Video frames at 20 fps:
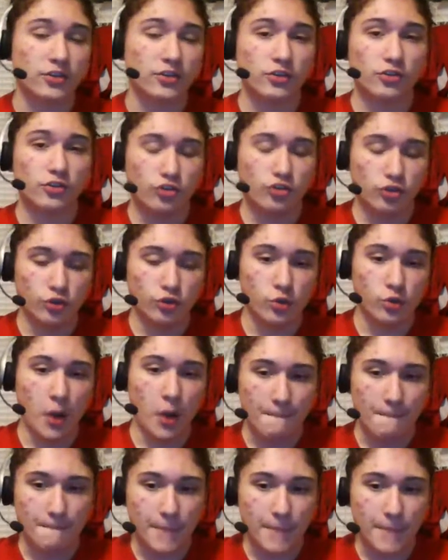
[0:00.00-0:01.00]
to
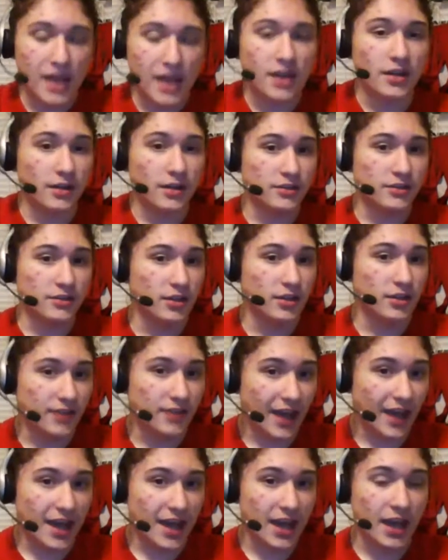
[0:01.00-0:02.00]
make
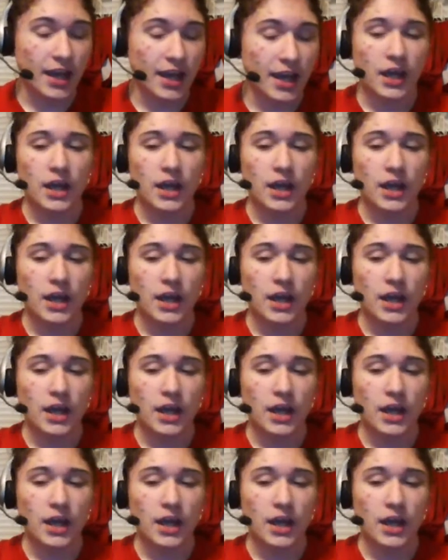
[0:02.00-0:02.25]
today,